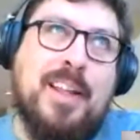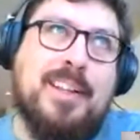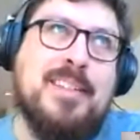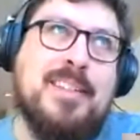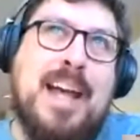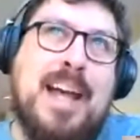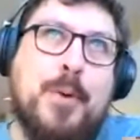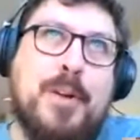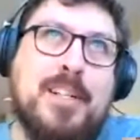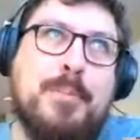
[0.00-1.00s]
like the
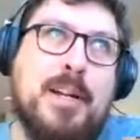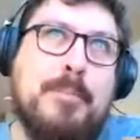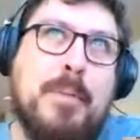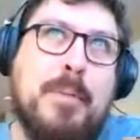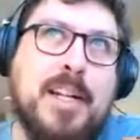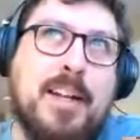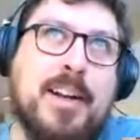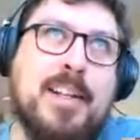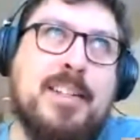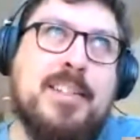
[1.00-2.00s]
sapwood is pretty punky
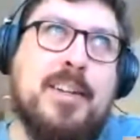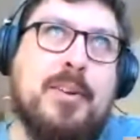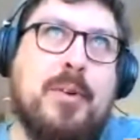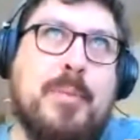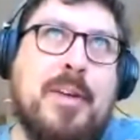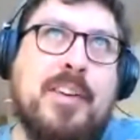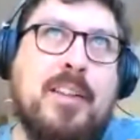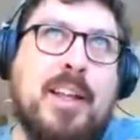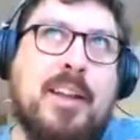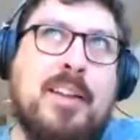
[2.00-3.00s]
on it, so I'm having to
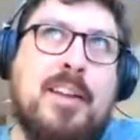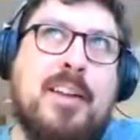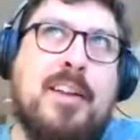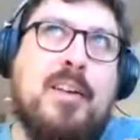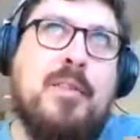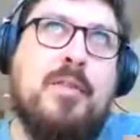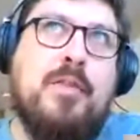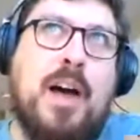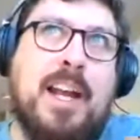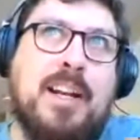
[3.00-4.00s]
like
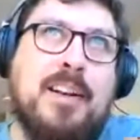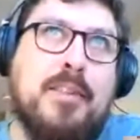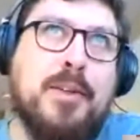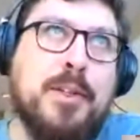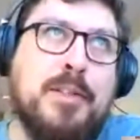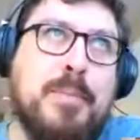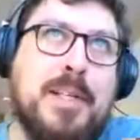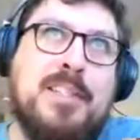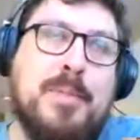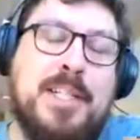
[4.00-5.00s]
find the good
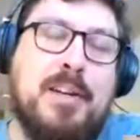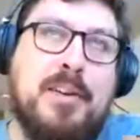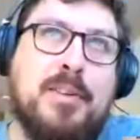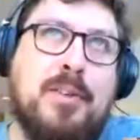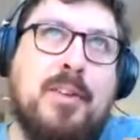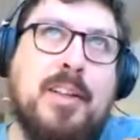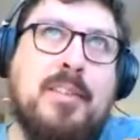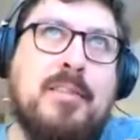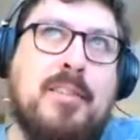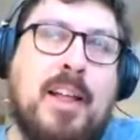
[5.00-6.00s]
bits of material
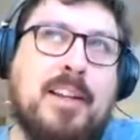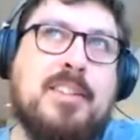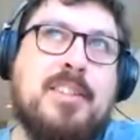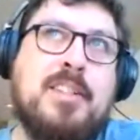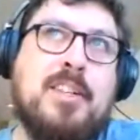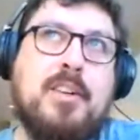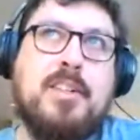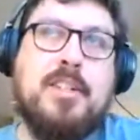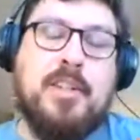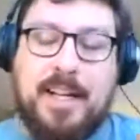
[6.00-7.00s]
and like
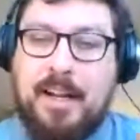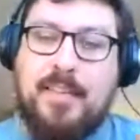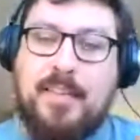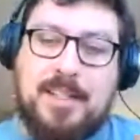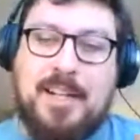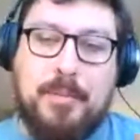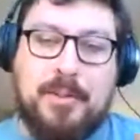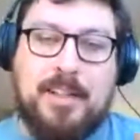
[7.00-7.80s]
to try to get this